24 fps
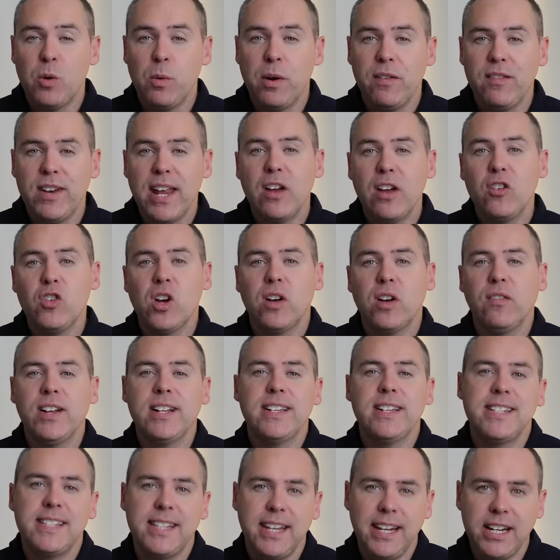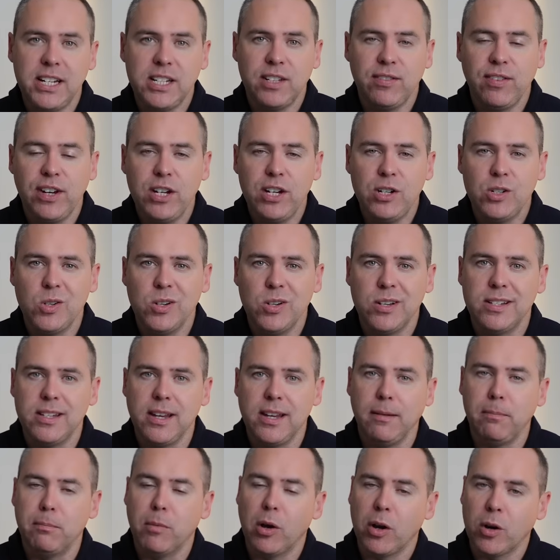we've now covered six features
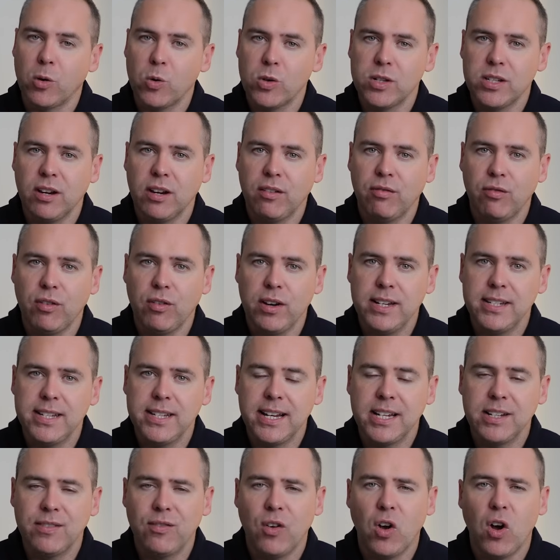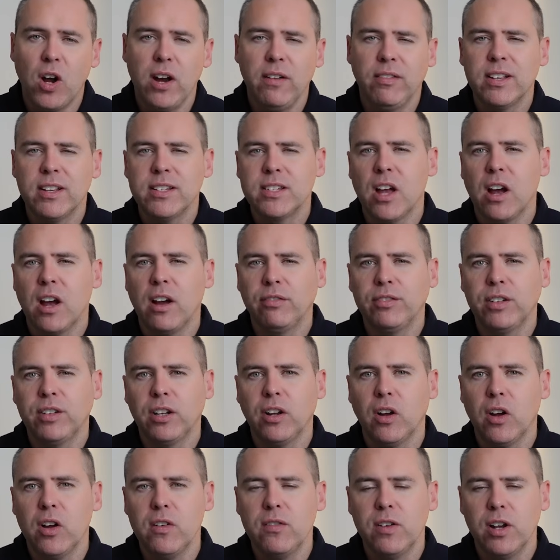in Microsoft 365 that's
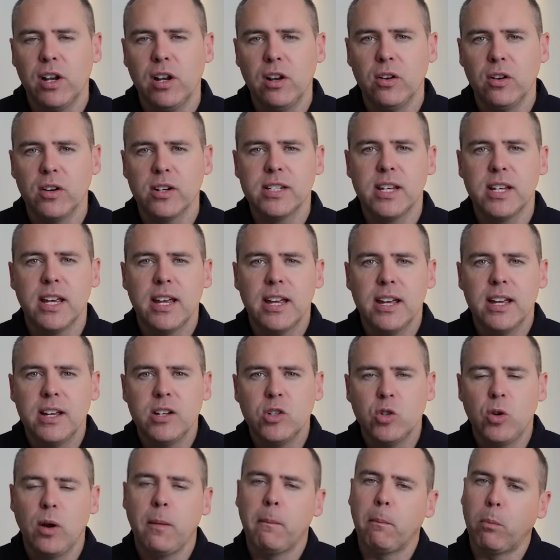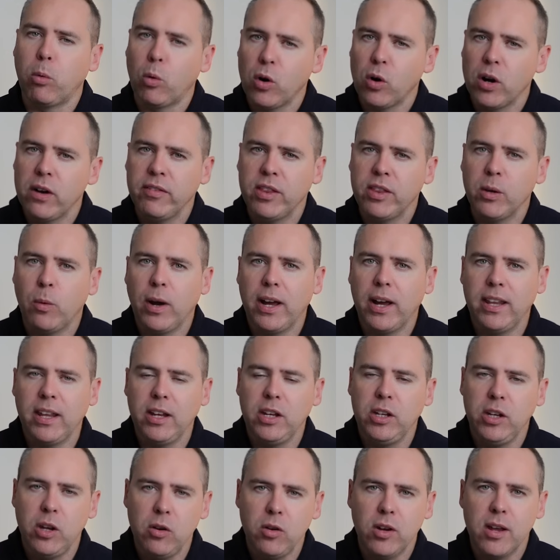often overlooked to improve the way that
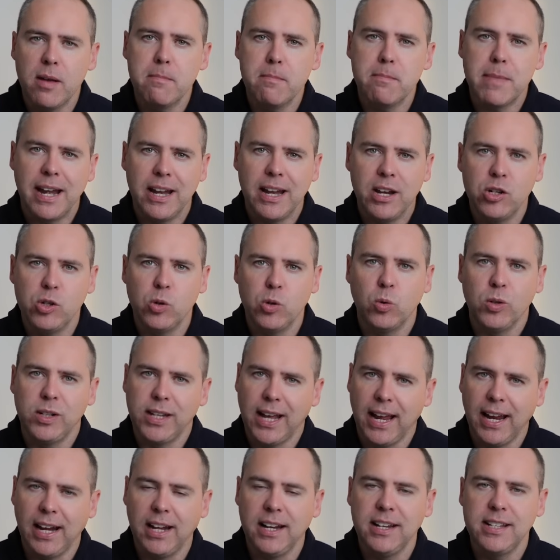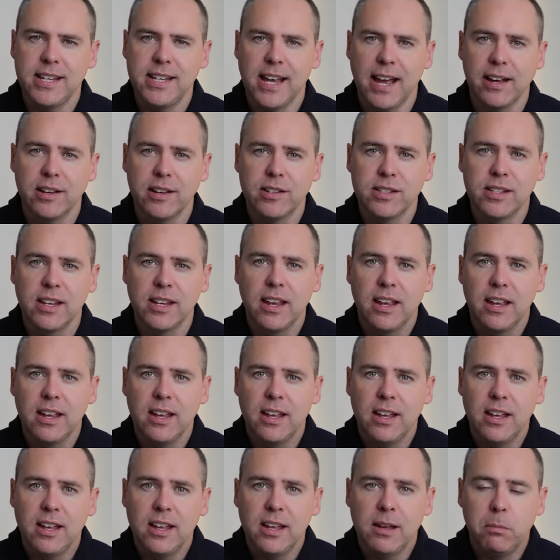you can manage your daily tasks.
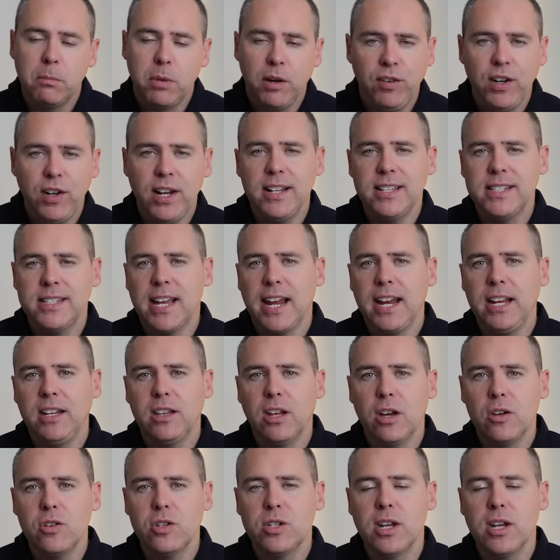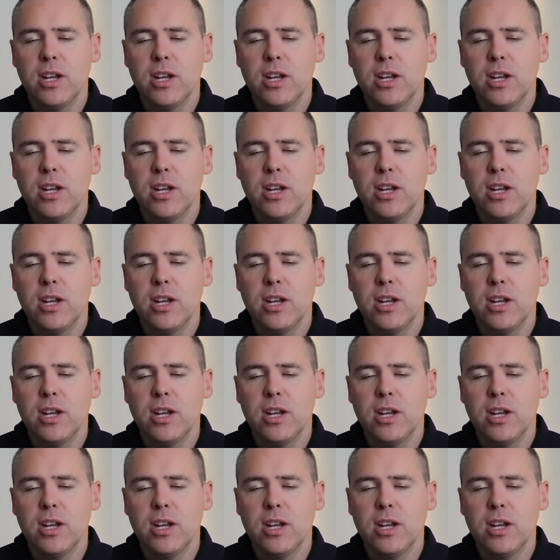But if you didn't take those